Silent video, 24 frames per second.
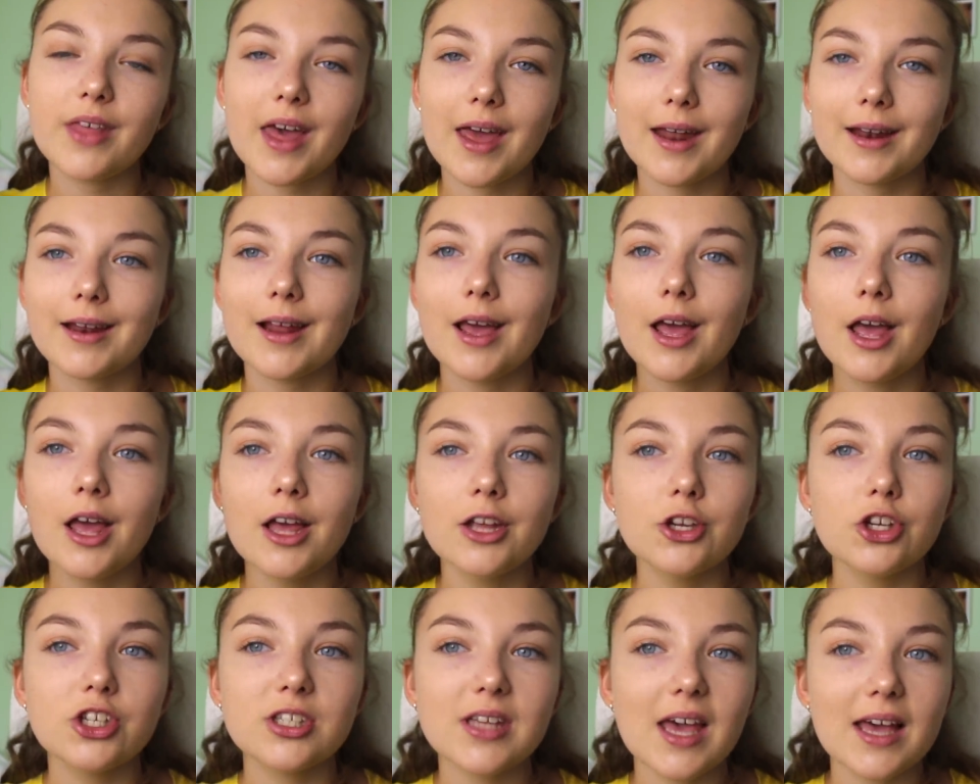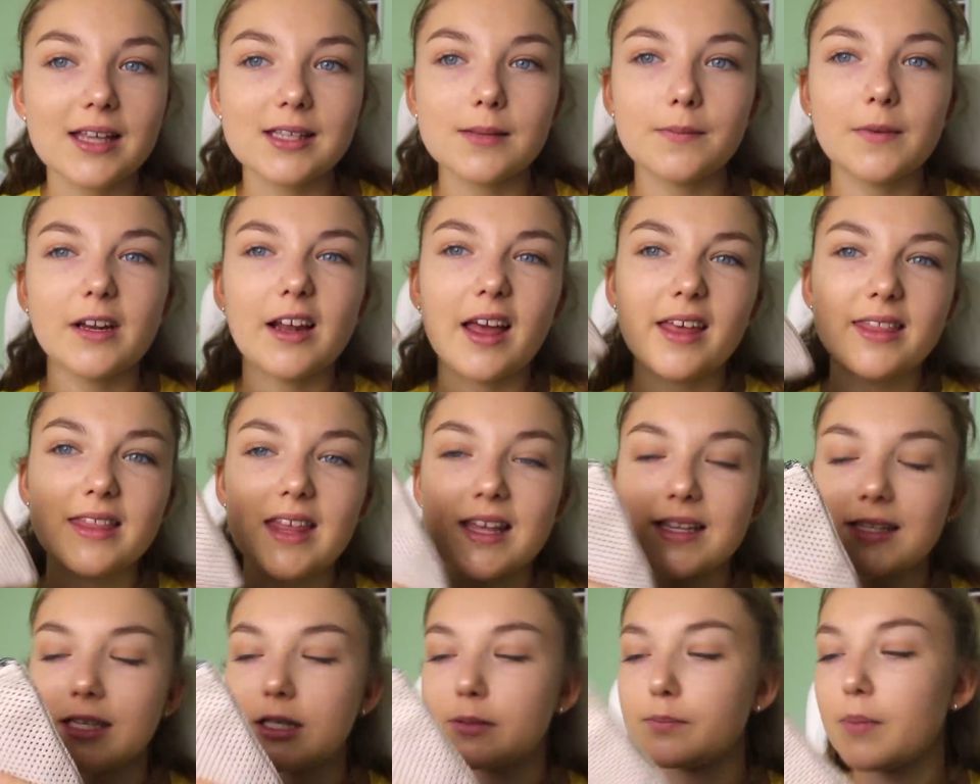then just get something like
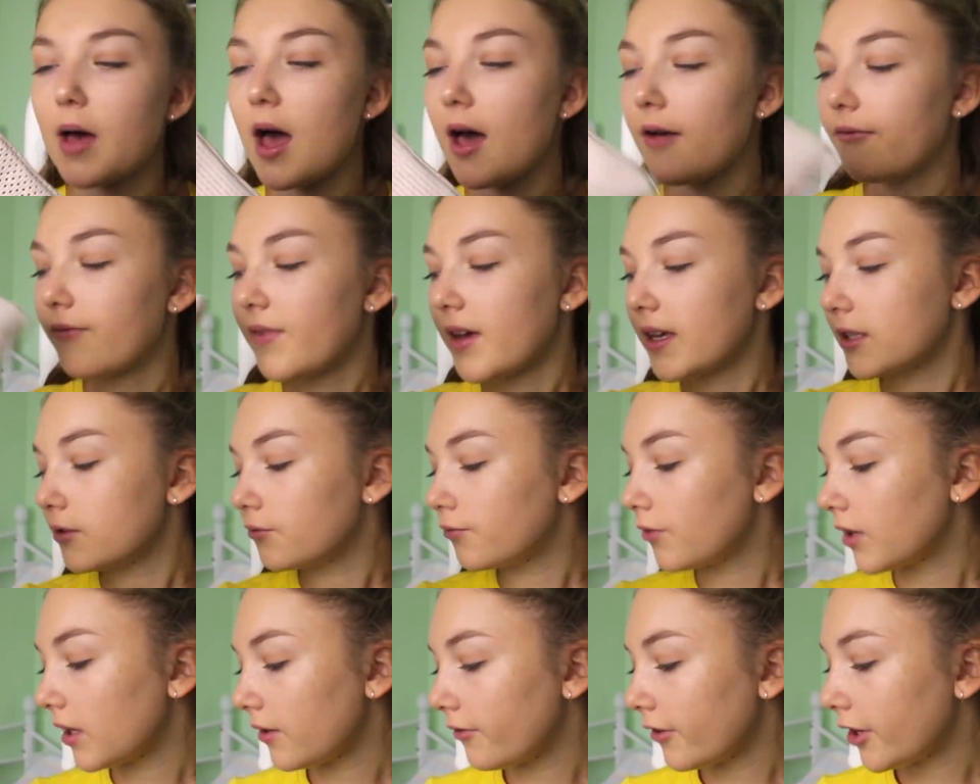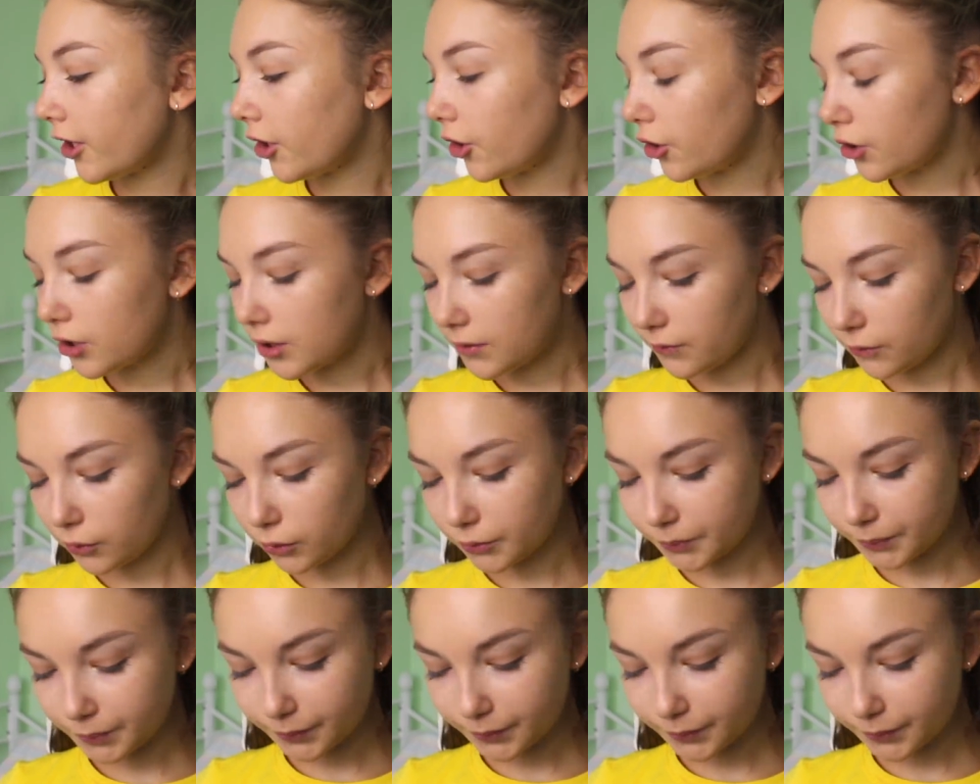this. It's perfect, really, really useful.